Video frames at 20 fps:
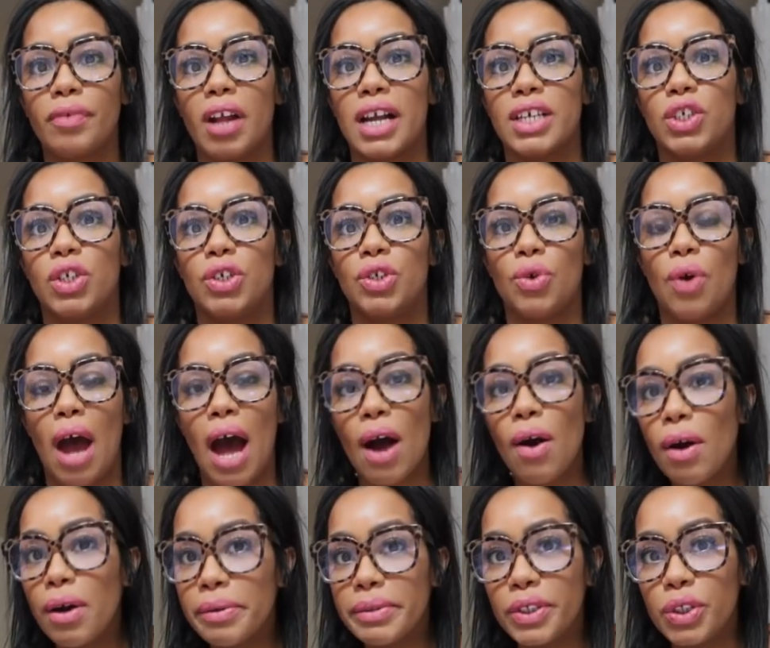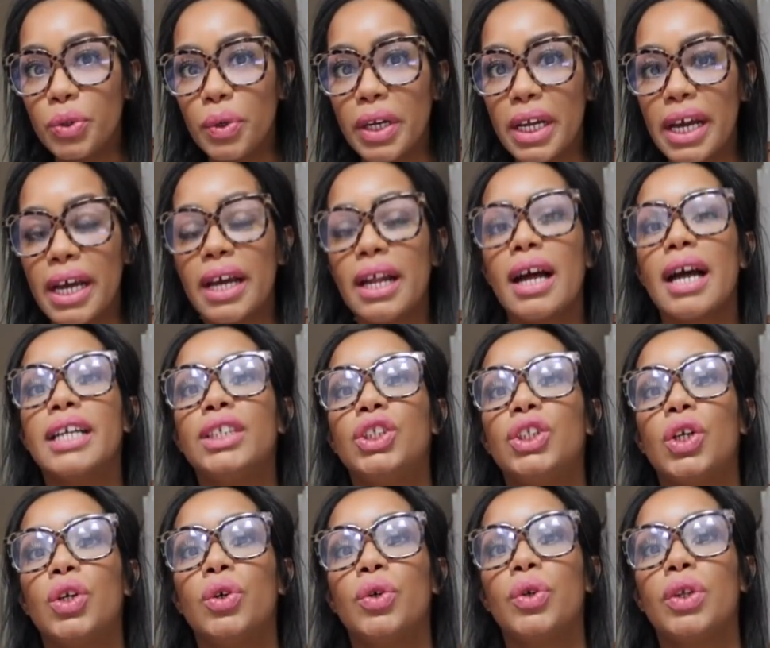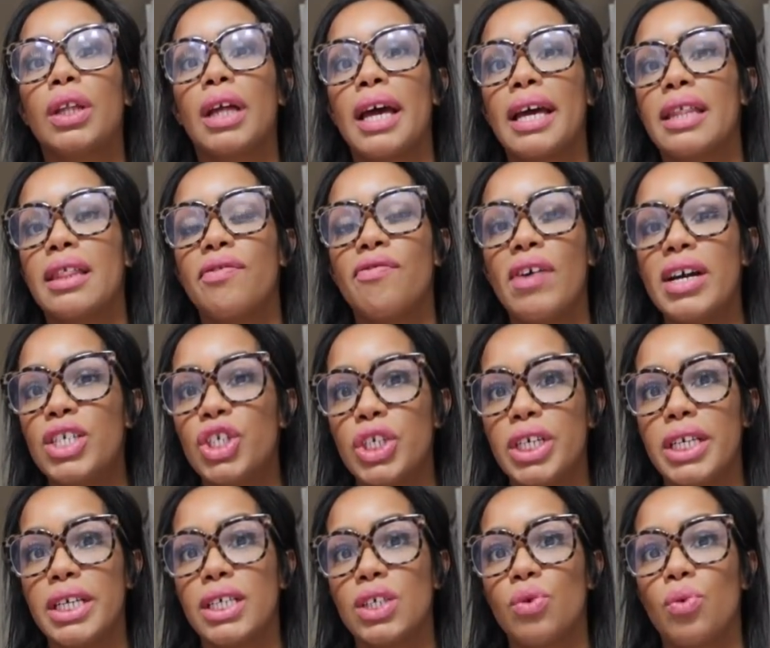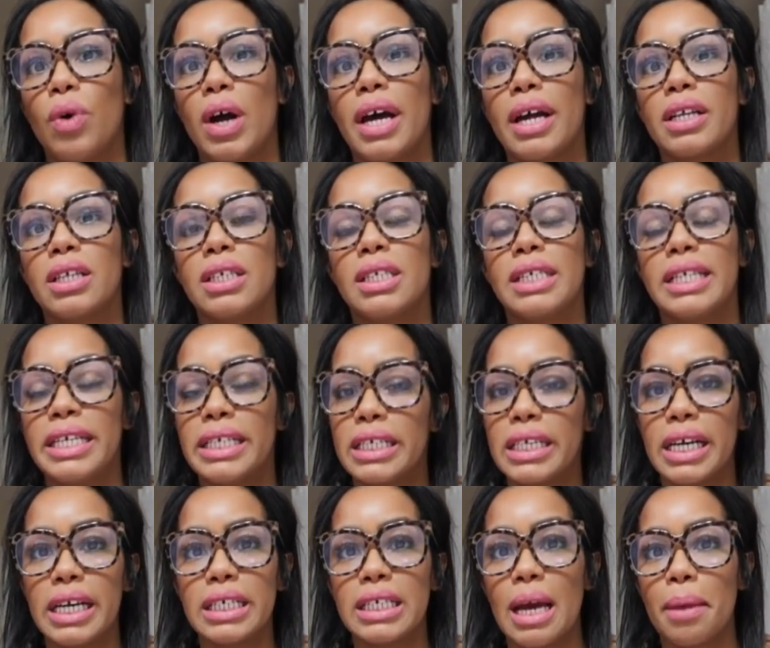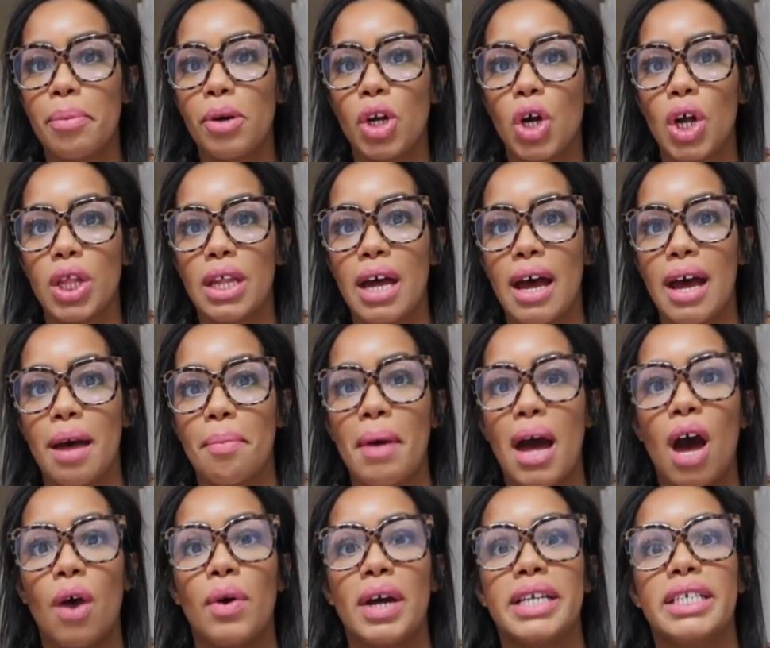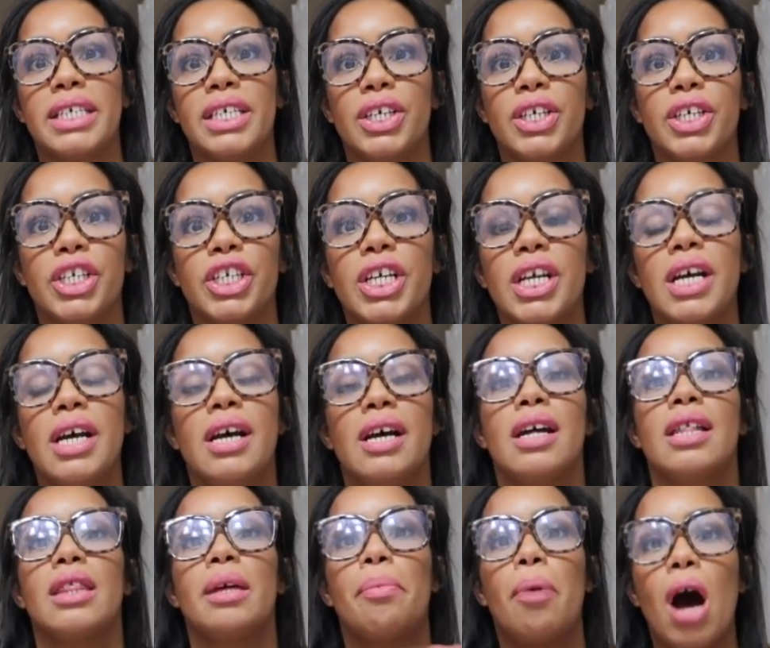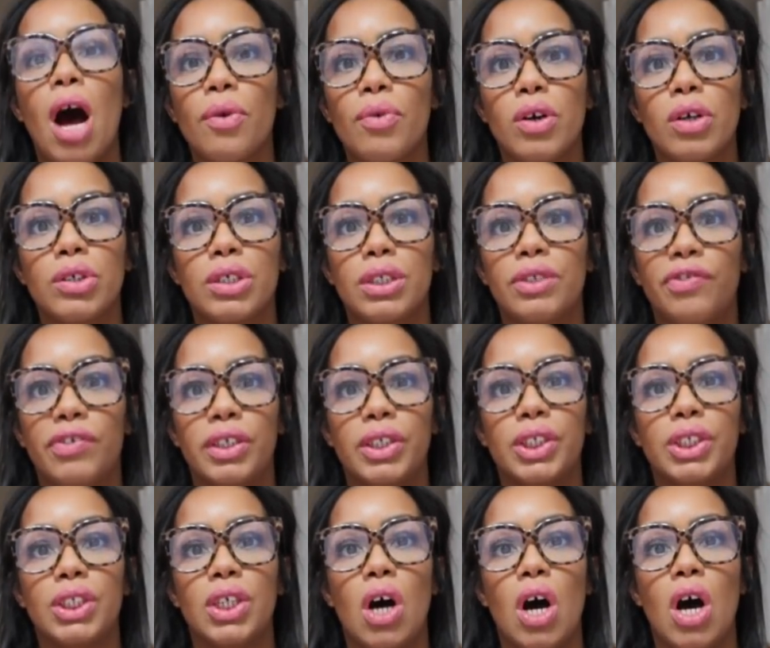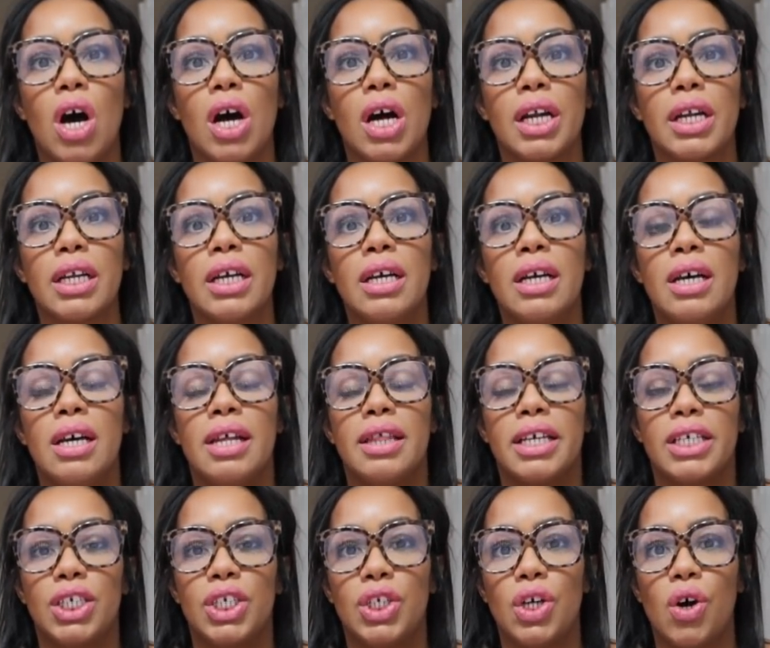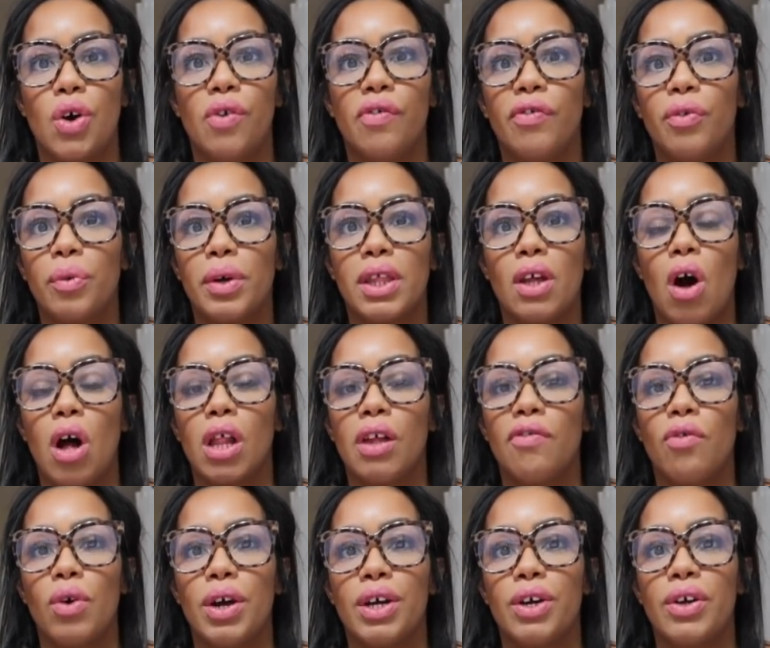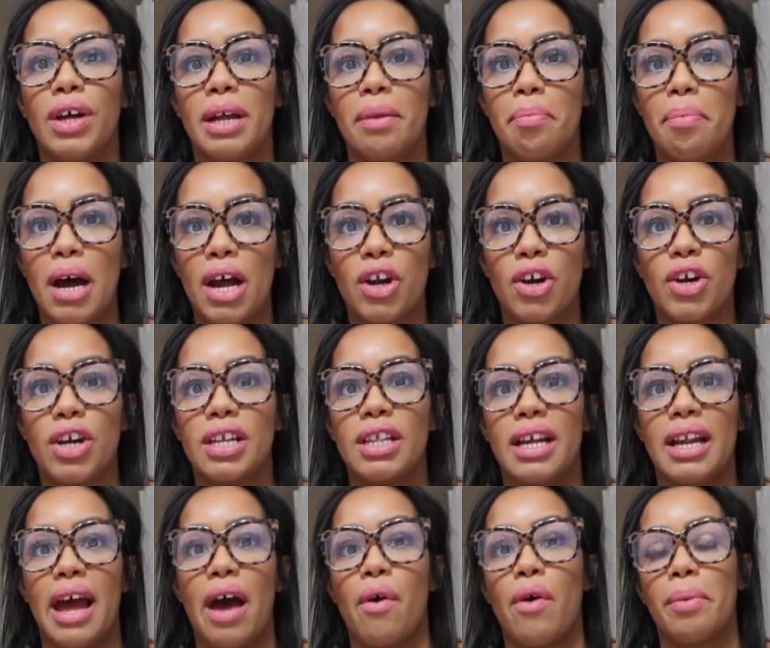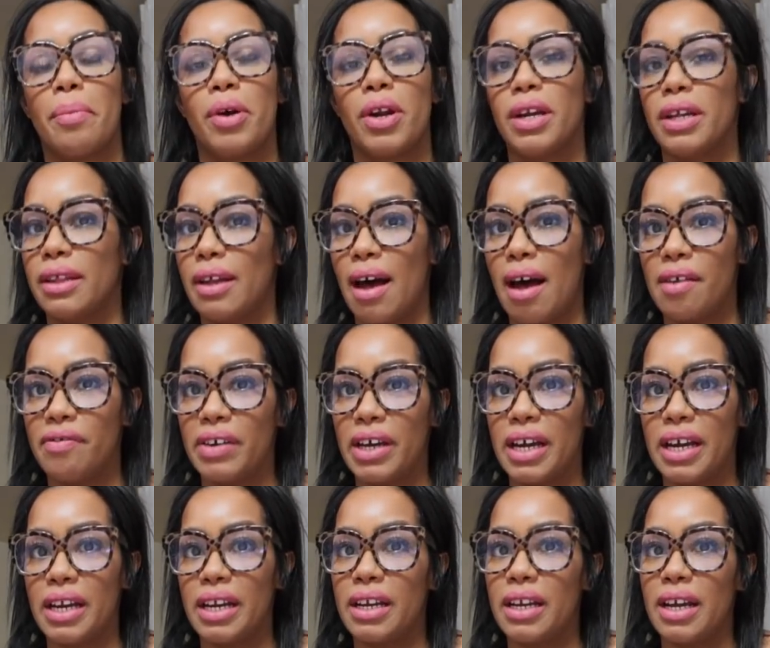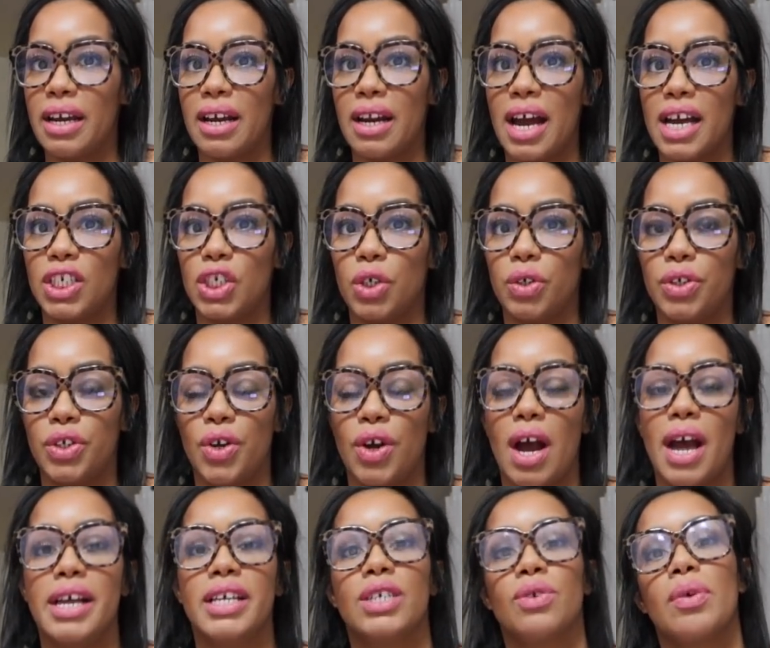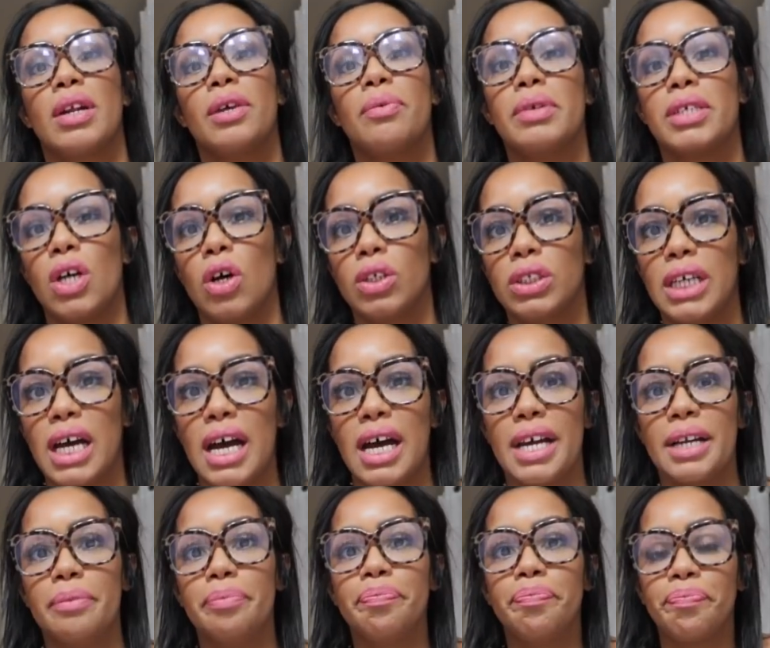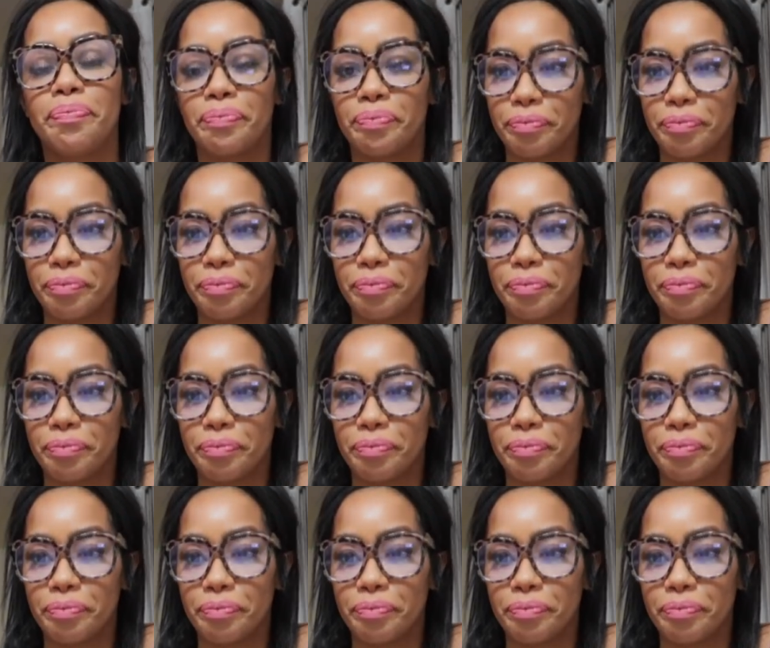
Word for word: I showed you how I was doing it, I showed like the veggies, what seasonings I put on them, how I seared the pot roast first on the stove with olive oil and butter, then how I put it in the oven, and I showed you guys when it was all done.